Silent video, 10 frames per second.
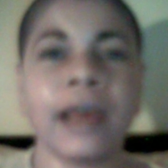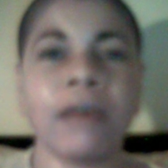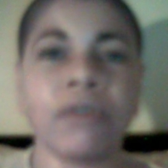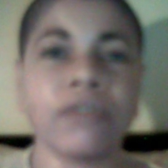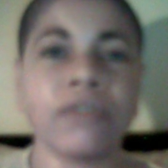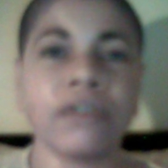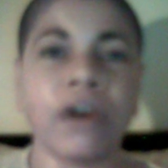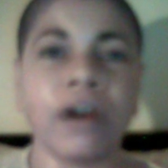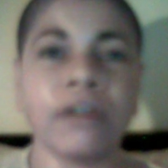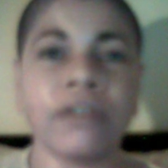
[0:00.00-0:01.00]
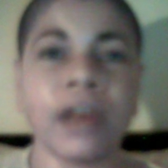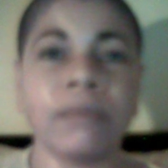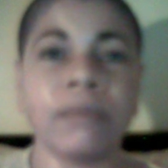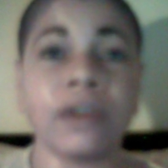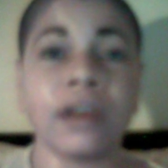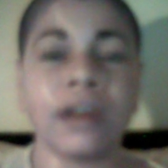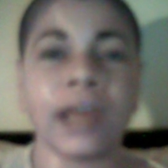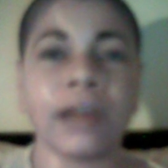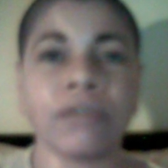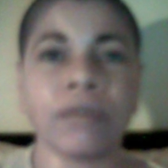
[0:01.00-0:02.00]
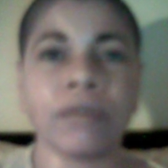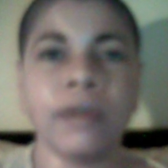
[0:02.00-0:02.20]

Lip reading: have such a hard time sticking natural,